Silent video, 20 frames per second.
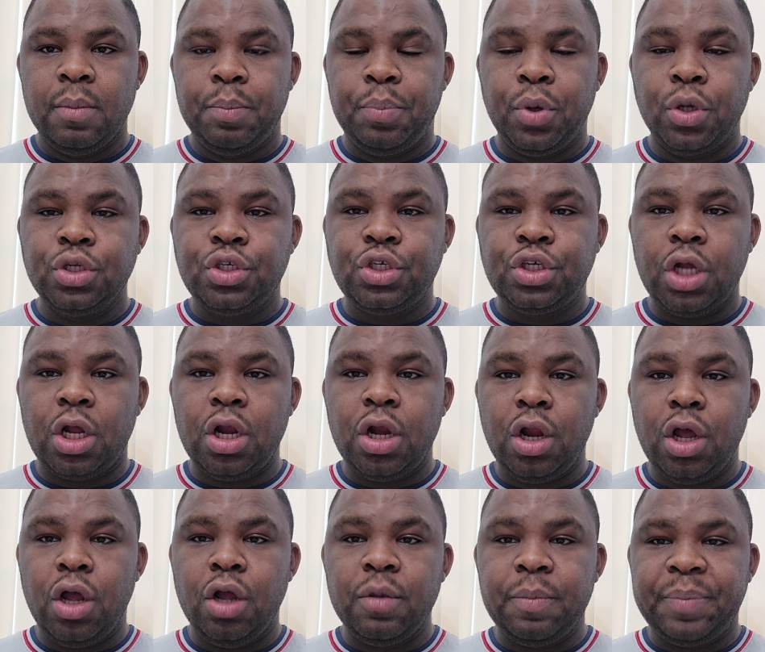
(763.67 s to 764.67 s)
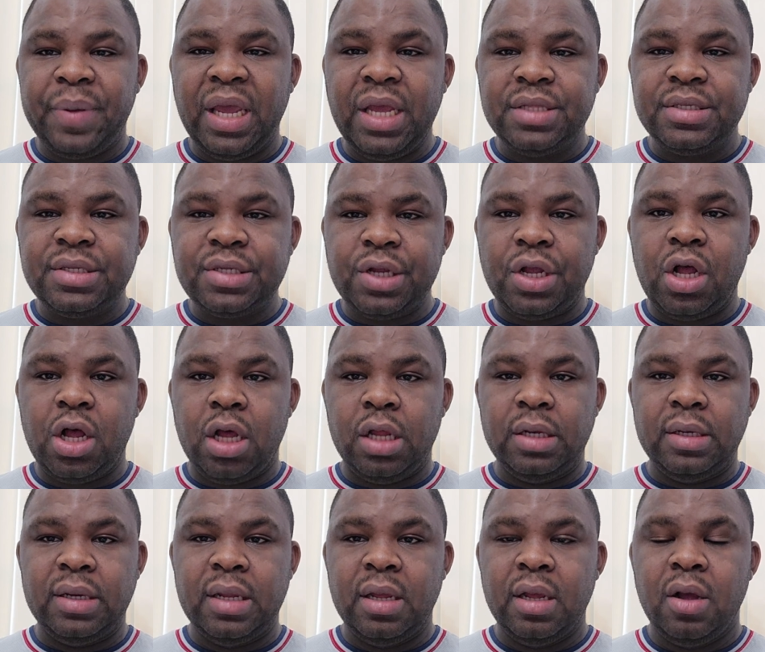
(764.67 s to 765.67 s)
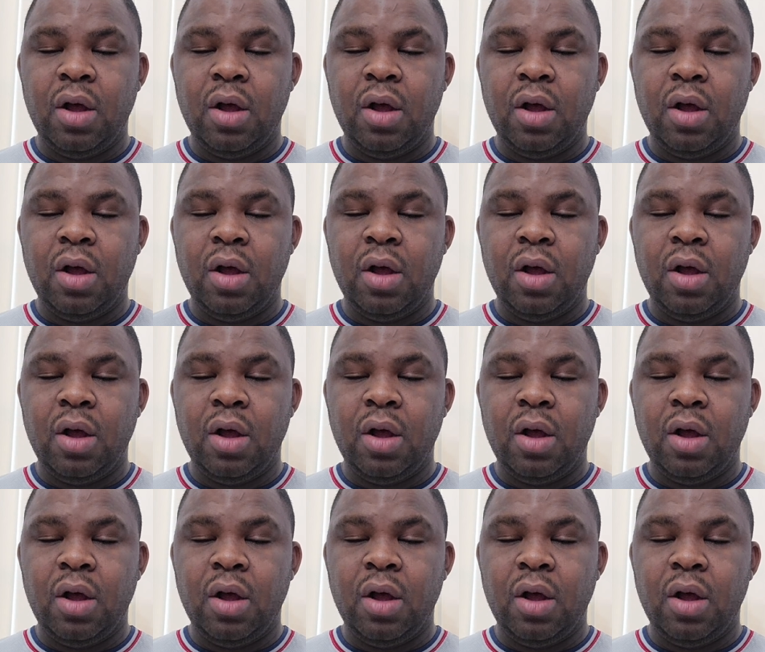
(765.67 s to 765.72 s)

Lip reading: Put your long pants on.